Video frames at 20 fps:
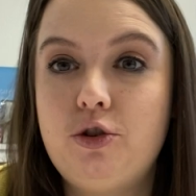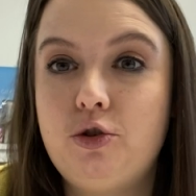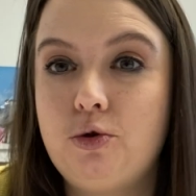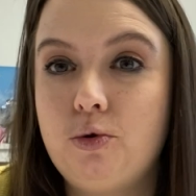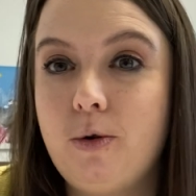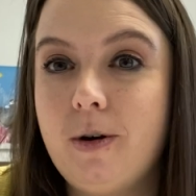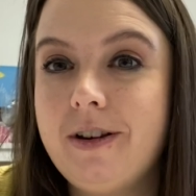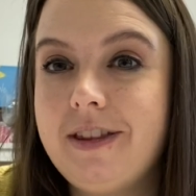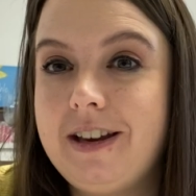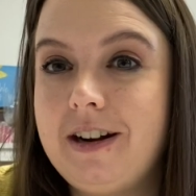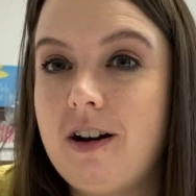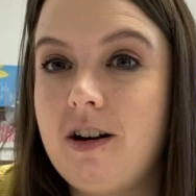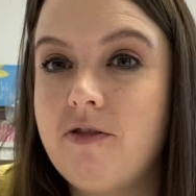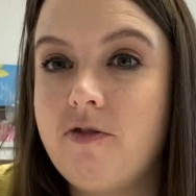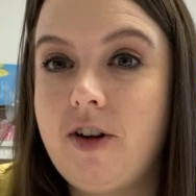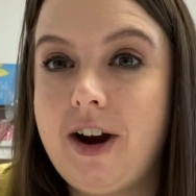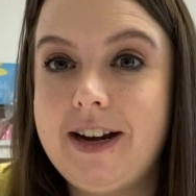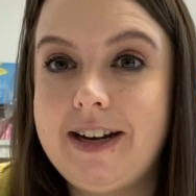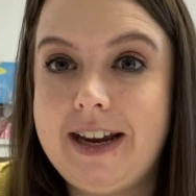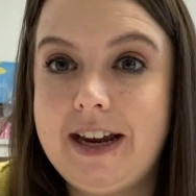sure that our
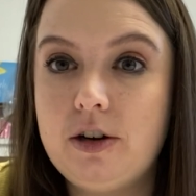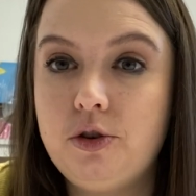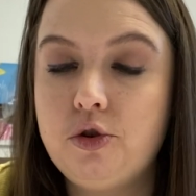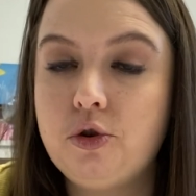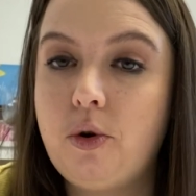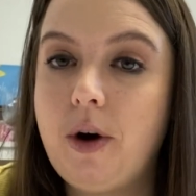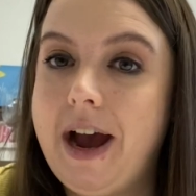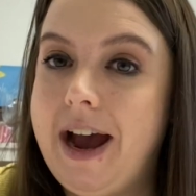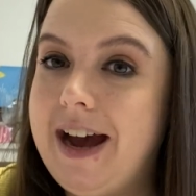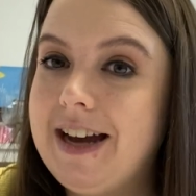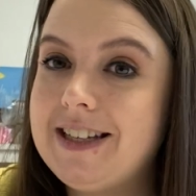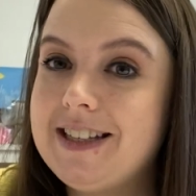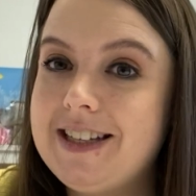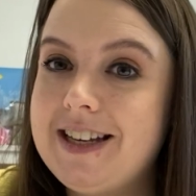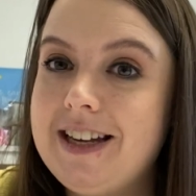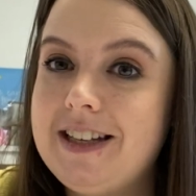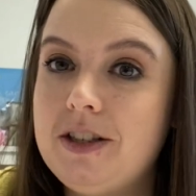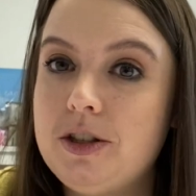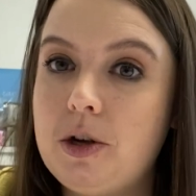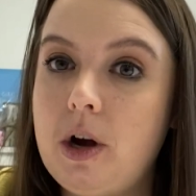financial
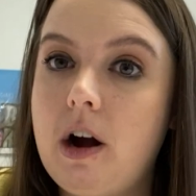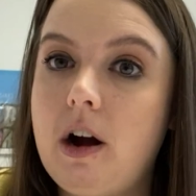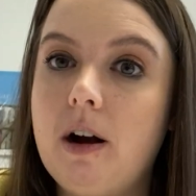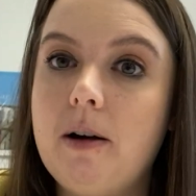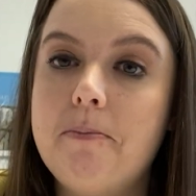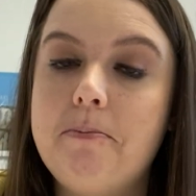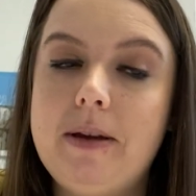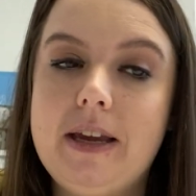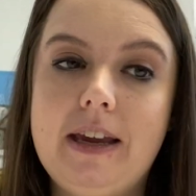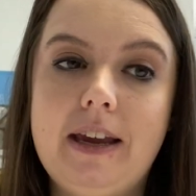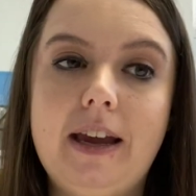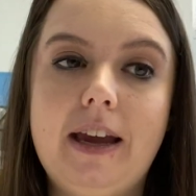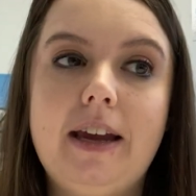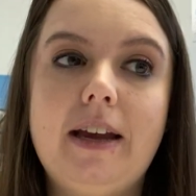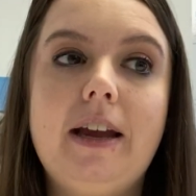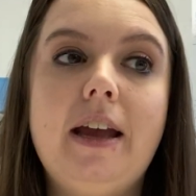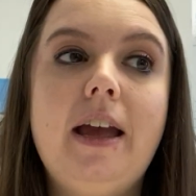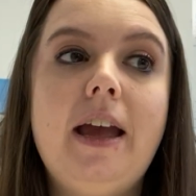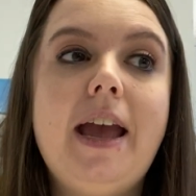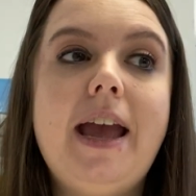assets are
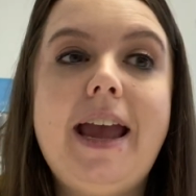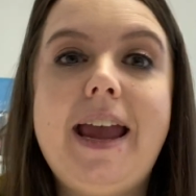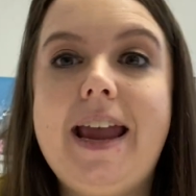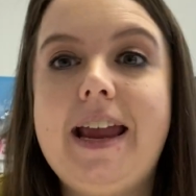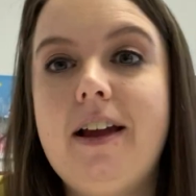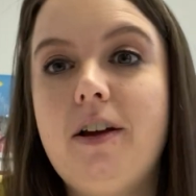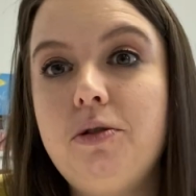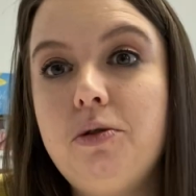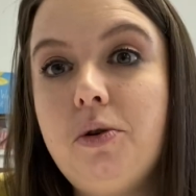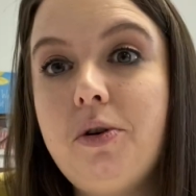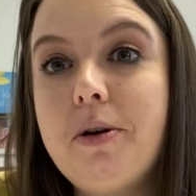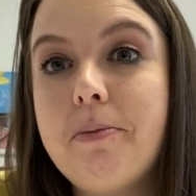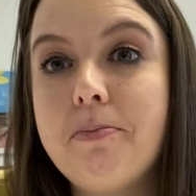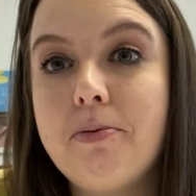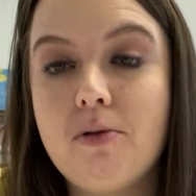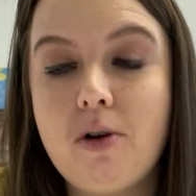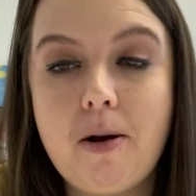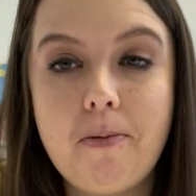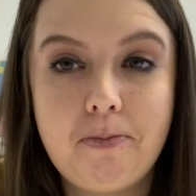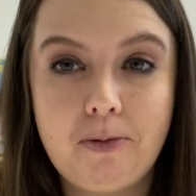being handled
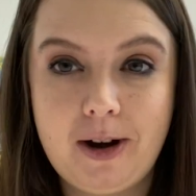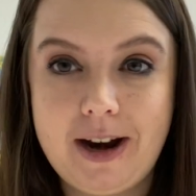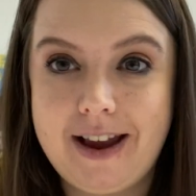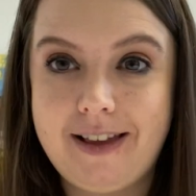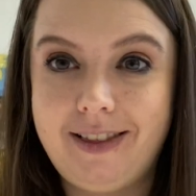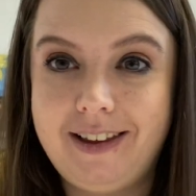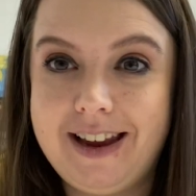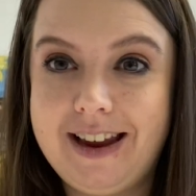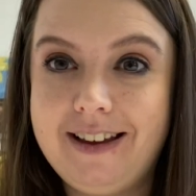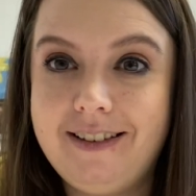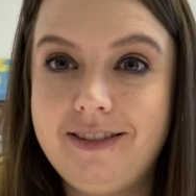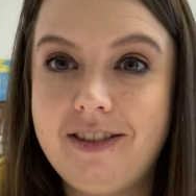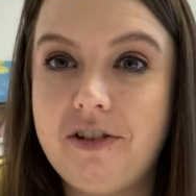appropriately.